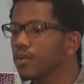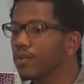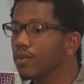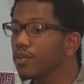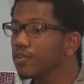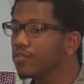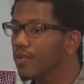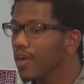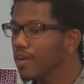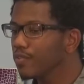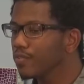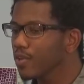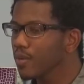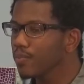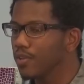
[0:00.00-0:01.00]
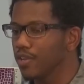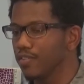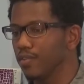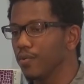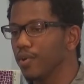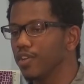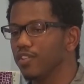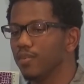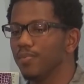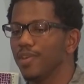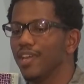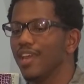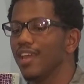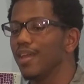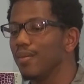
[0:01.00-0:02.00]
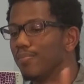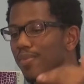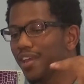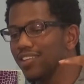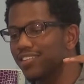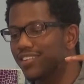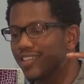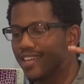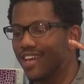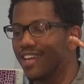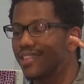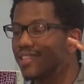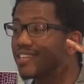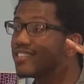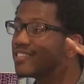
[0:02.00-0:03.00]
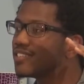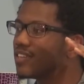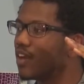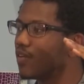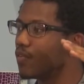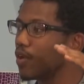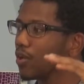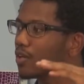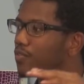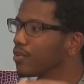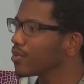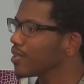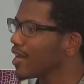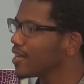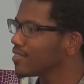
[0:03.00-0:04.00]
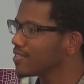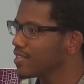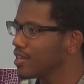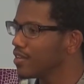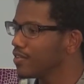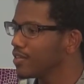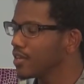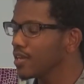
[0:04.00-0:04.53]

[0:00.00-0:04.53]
your transcript is going to be basically a list of all of your classes that you took